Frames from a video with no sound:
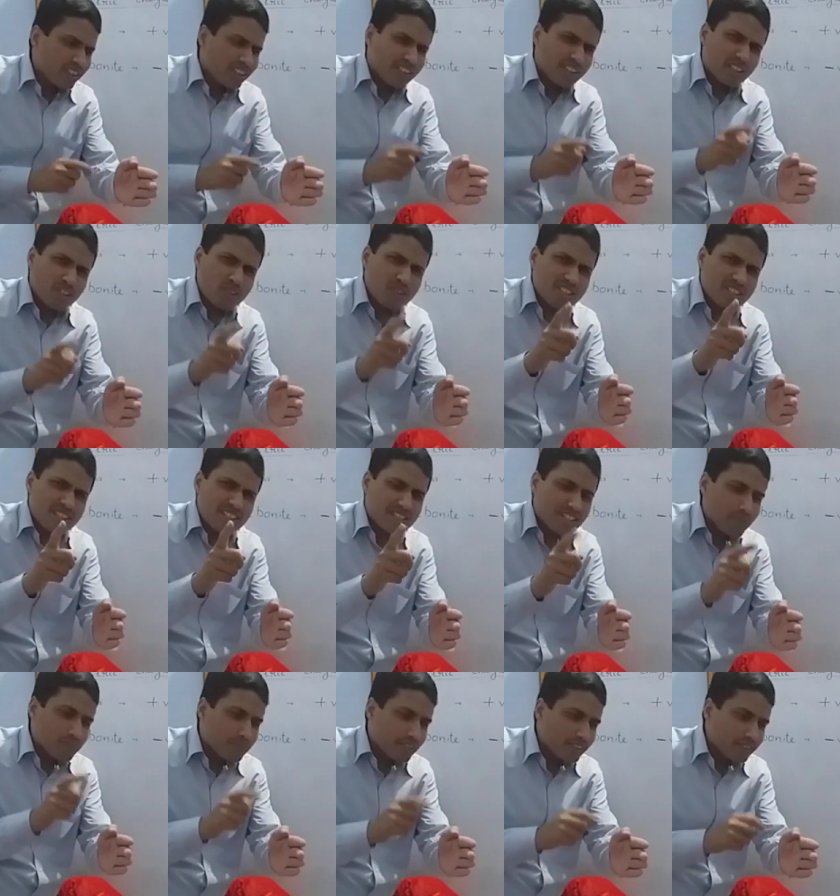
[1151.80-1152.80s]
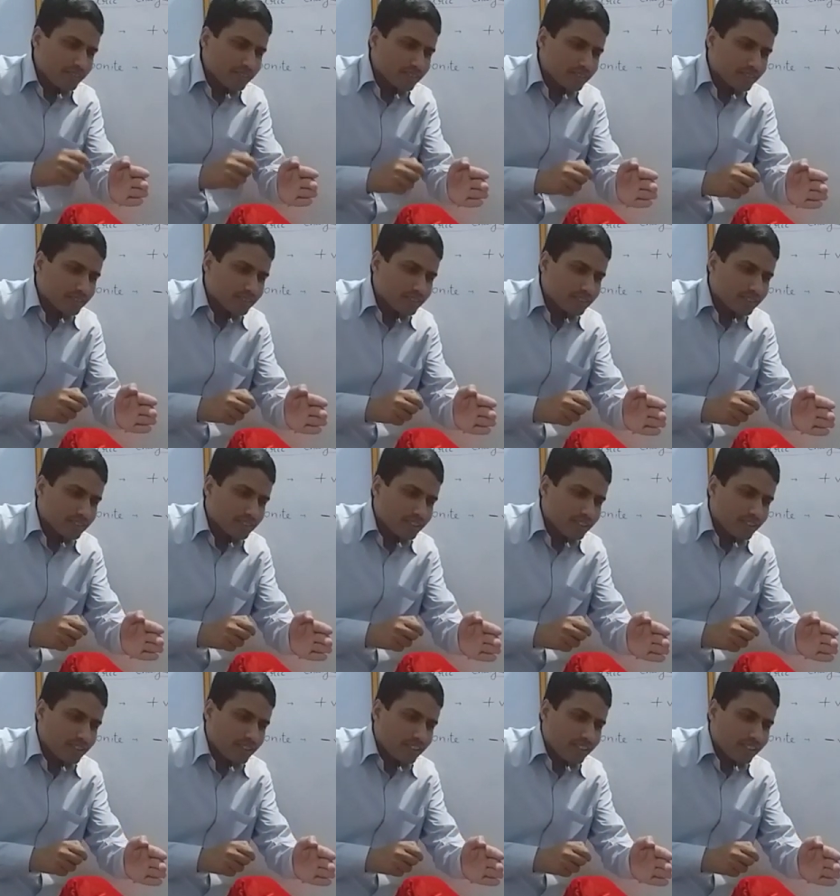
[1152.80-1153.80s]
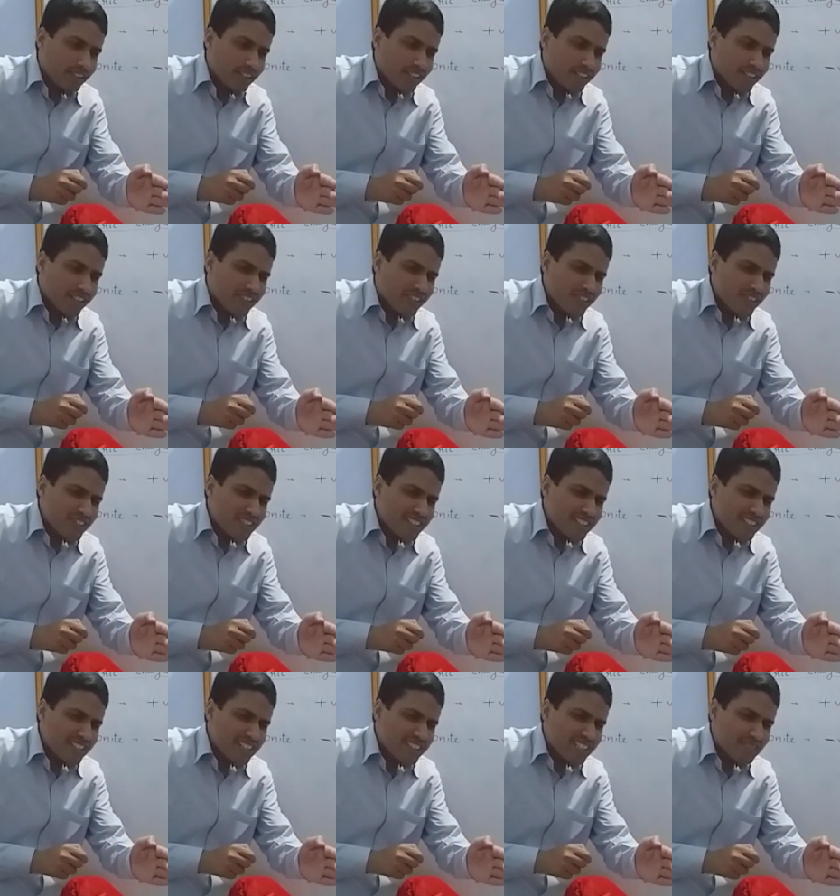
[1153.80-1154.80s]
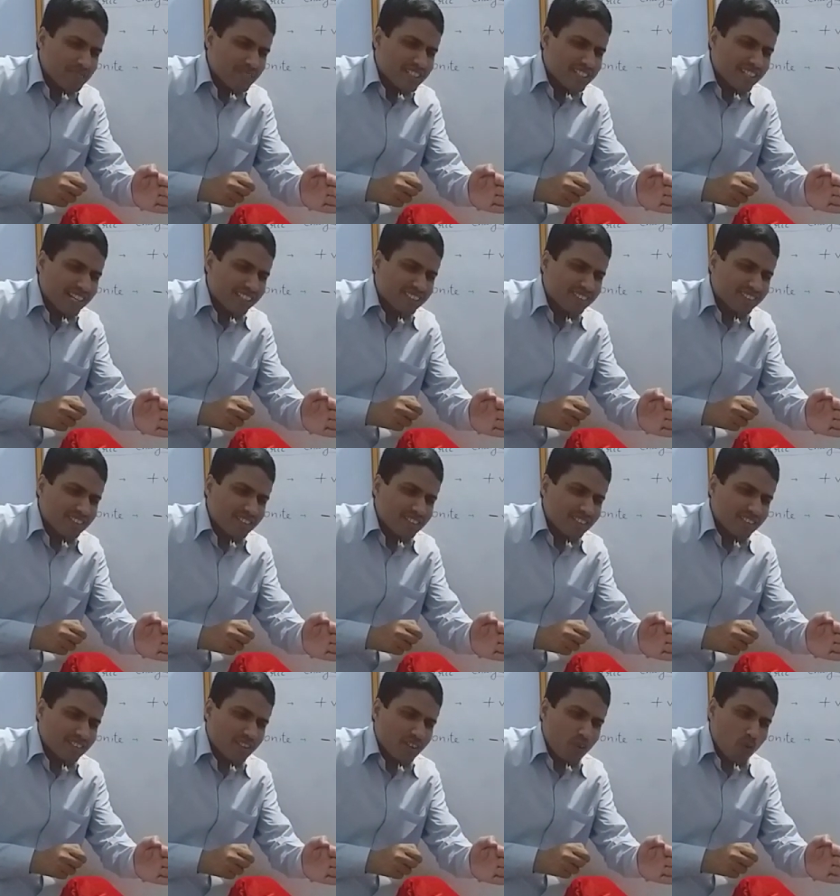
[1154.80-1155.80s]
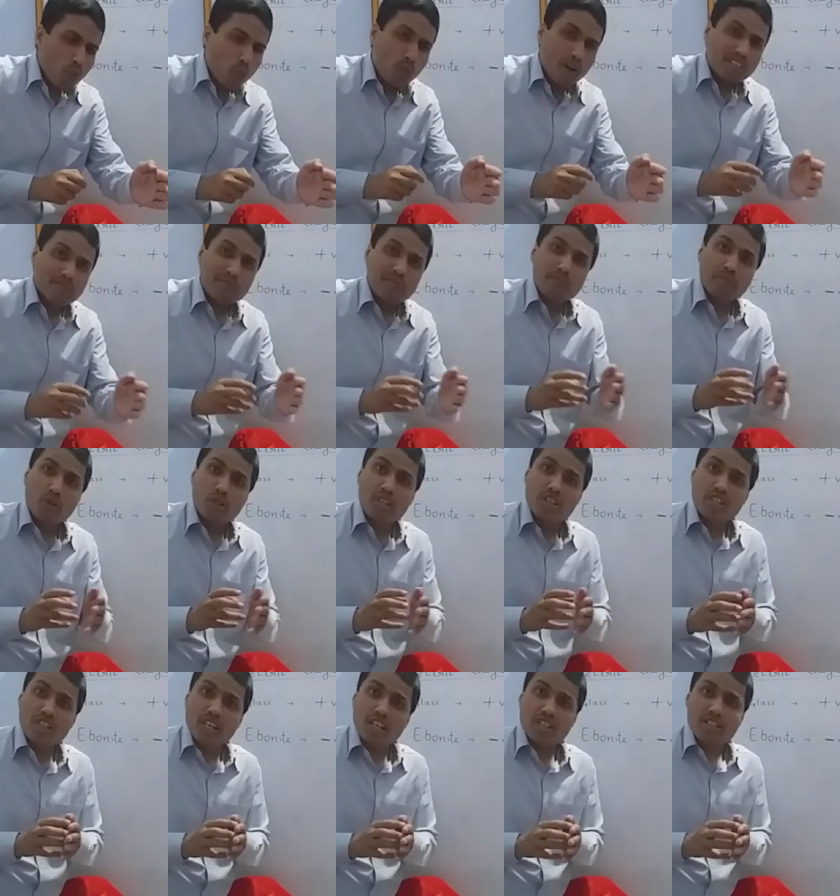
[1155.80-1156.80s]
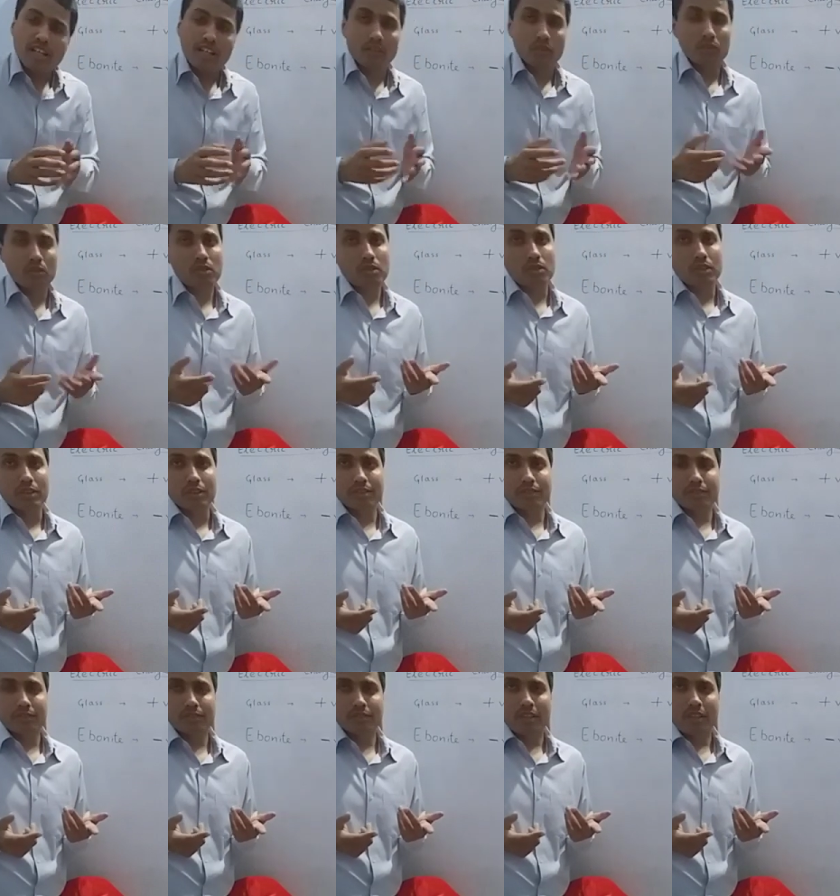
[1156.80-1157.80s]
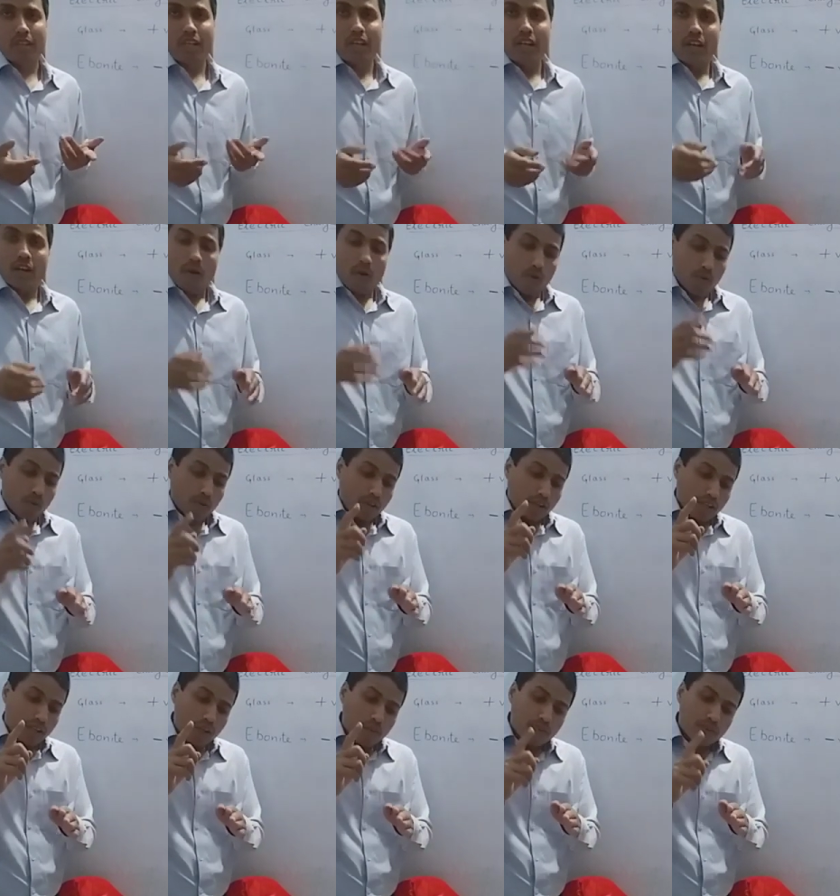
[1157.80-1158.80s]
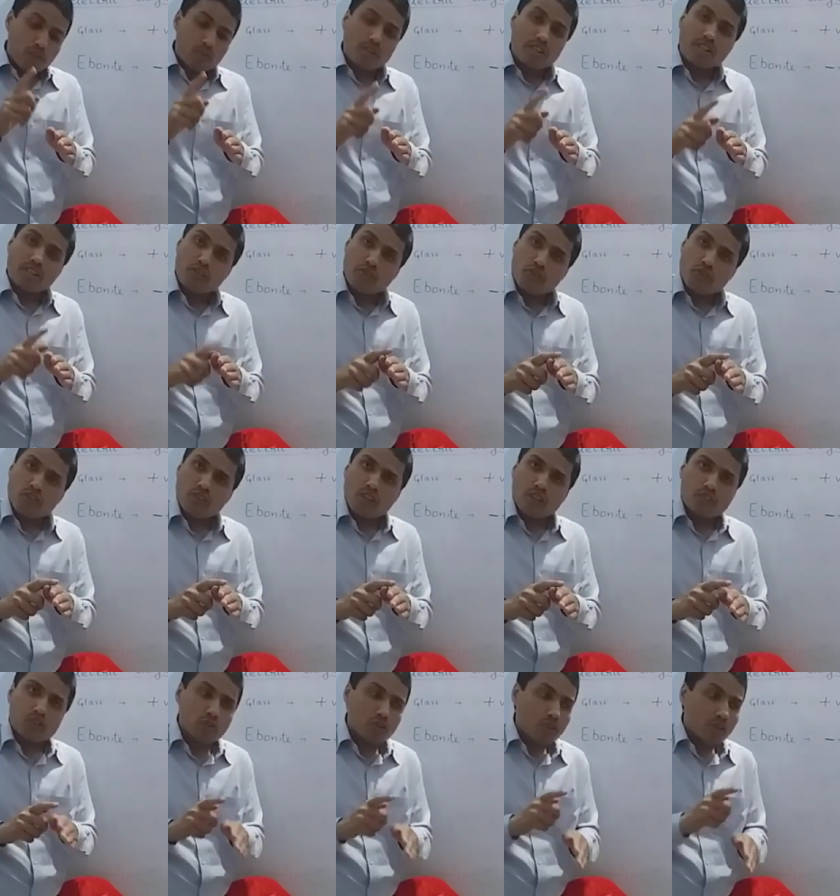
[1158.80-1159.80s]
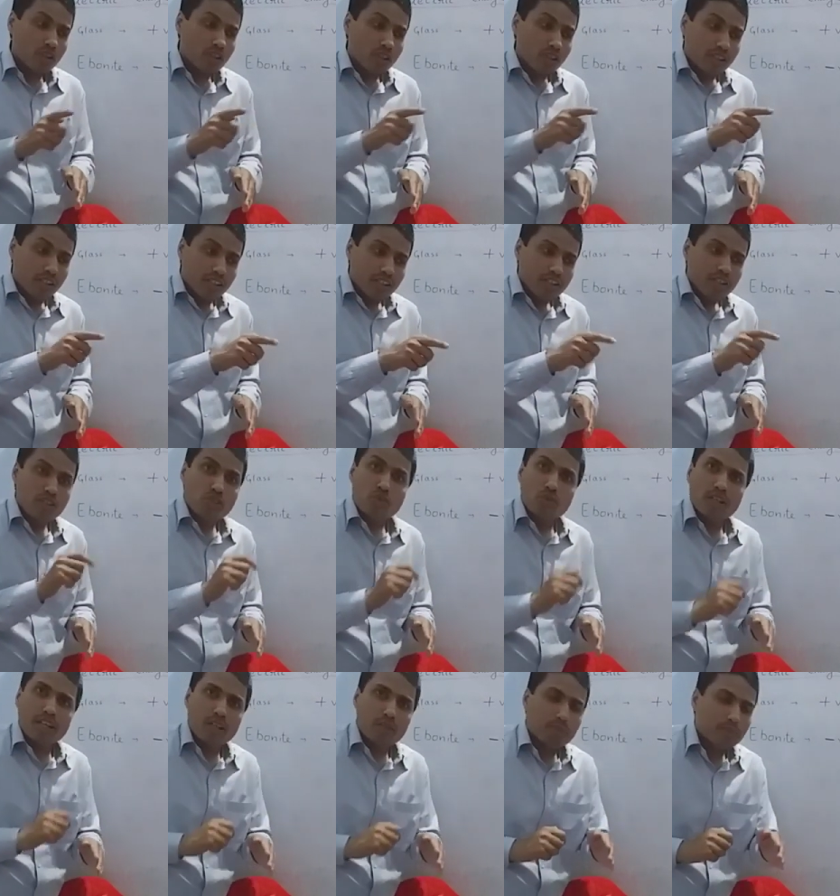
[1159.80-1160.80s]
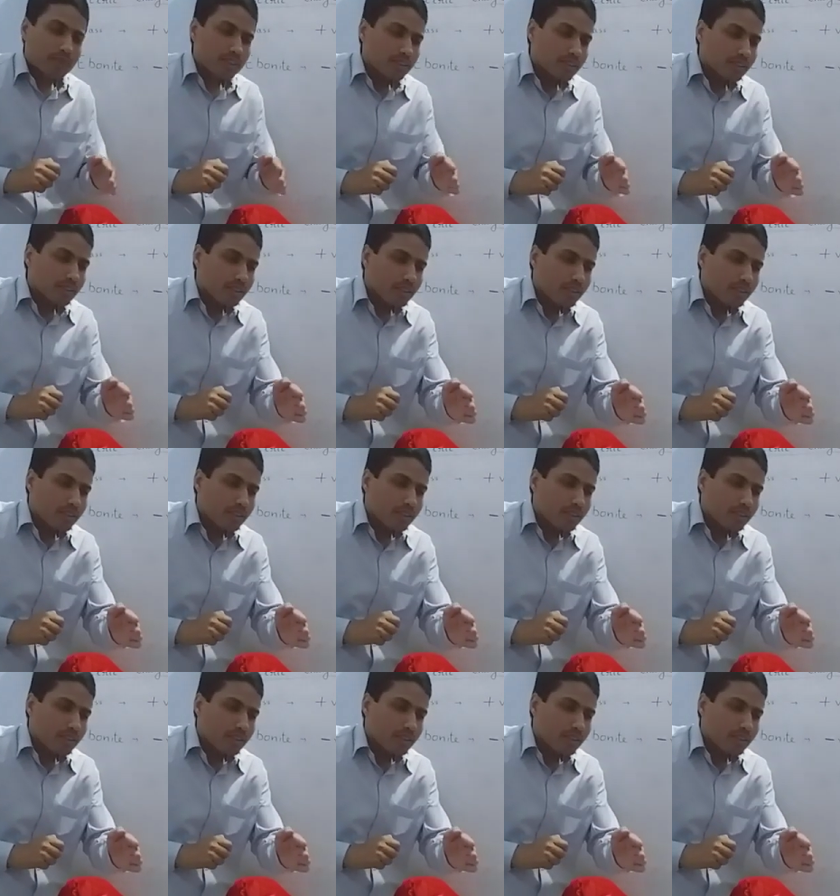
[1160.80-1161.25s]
Did you see something? Could you see there is some attraction? Was my body charmed? I don't know. If it were neutral also, it would have been